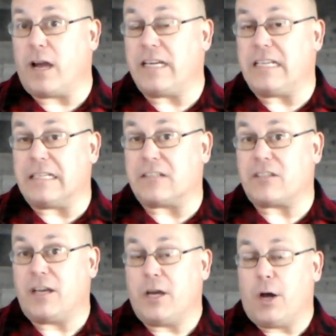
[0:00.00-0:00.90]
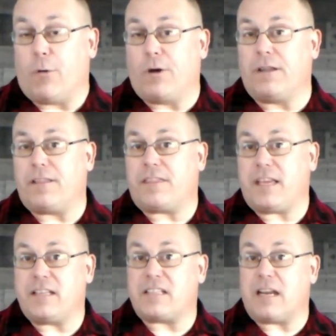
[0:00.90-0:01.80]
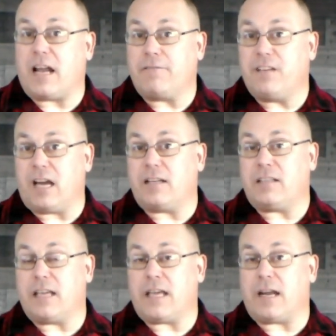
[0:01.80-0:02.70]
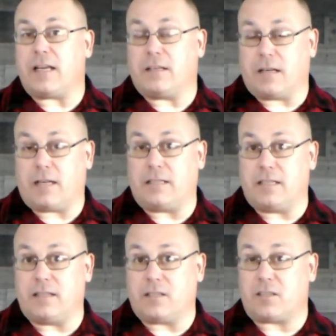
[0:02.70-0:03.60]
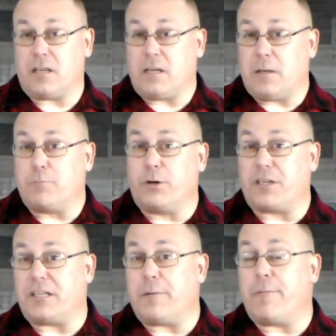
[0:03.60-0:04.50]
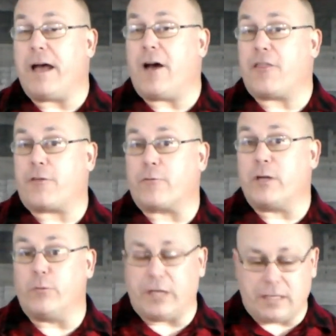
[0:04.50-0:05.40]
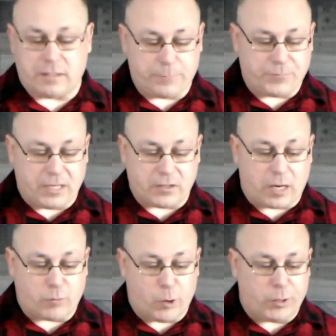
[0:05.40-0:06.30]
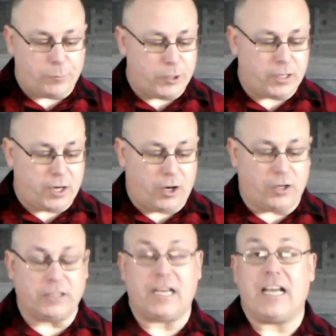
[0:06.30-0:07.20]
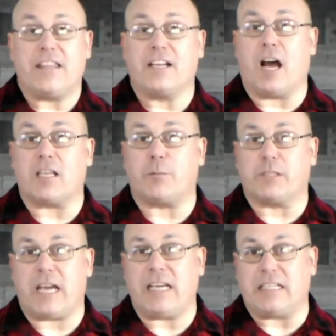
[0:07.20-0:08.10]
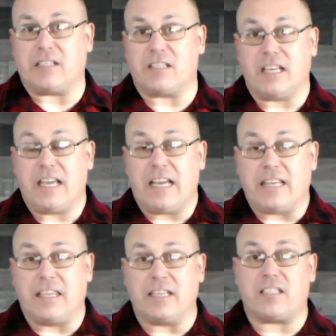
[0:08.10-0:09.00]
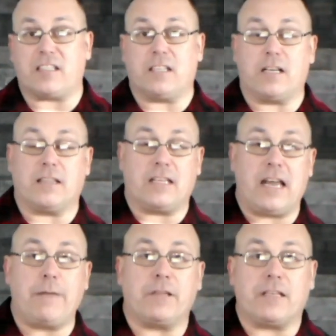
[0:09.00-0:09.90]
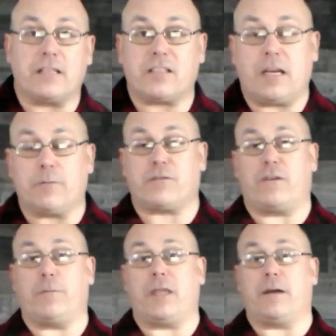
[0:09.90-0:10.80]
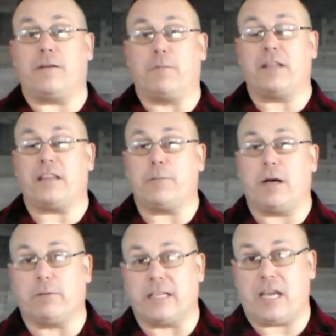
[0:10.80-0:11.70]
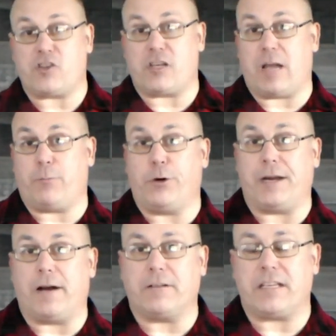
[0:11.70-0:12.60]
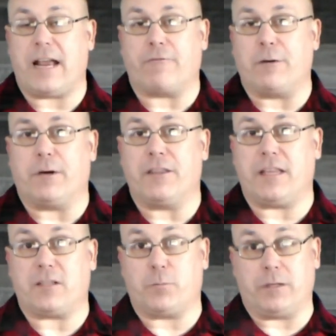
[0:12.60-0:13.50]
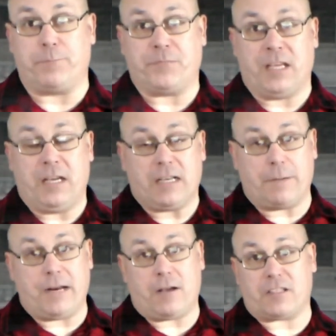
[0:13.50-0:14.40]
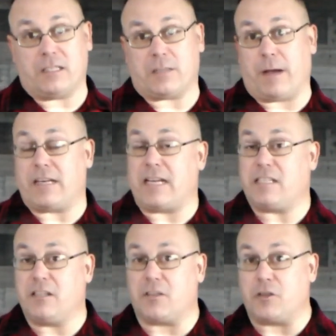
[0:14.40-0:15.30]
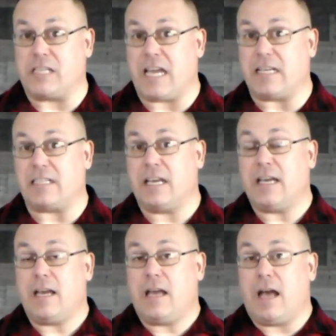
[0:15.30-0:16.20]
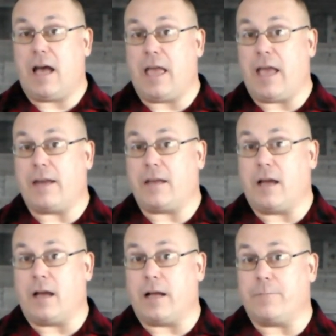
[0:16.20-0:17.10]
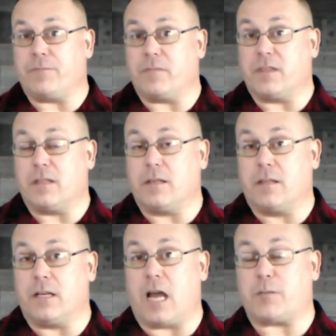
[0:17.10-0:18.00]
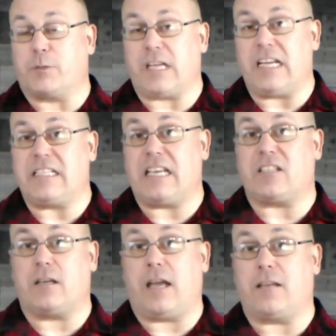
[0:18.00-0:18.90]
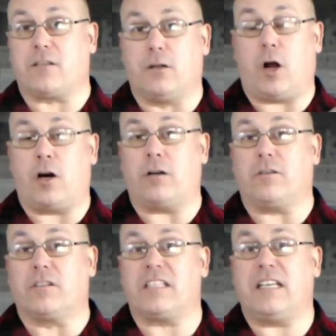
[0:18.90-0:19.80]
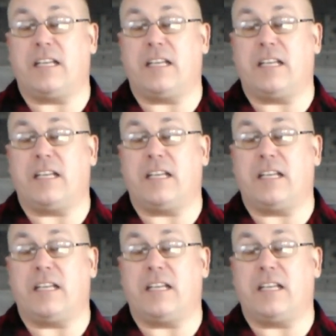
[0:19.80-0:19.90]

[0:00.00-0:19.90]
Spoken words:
new ideas. One of the things that I've done, and I did this book in about 3 weeks, is I wrote a book called The Gospel Tidings. The name of this comes from the monthly publication I put out every month that's been coming out since about 1938. And The Gospel Tidings has little articles